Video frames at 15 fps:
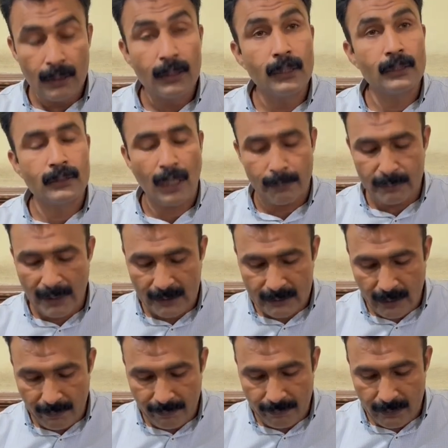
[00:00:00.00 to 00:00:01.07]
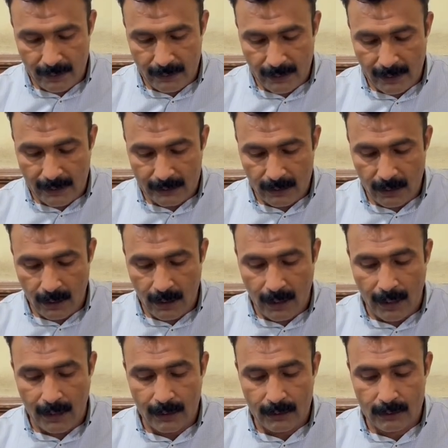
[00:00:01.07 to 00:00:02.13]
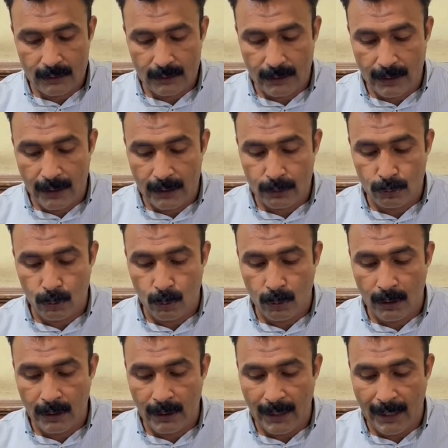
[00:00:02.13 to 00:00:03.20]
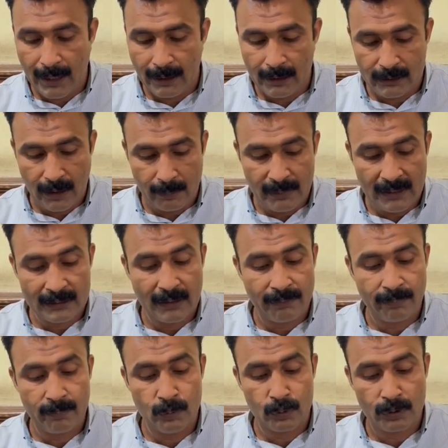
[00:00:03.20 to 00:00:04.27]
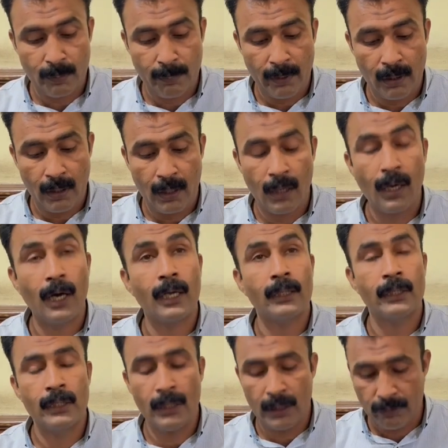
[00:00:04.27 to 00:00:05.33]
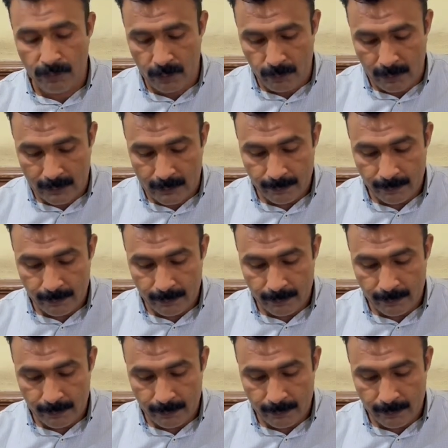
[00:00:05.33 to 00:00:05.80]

The subjects of international law are states only, and the subjects of municipal law are the individual.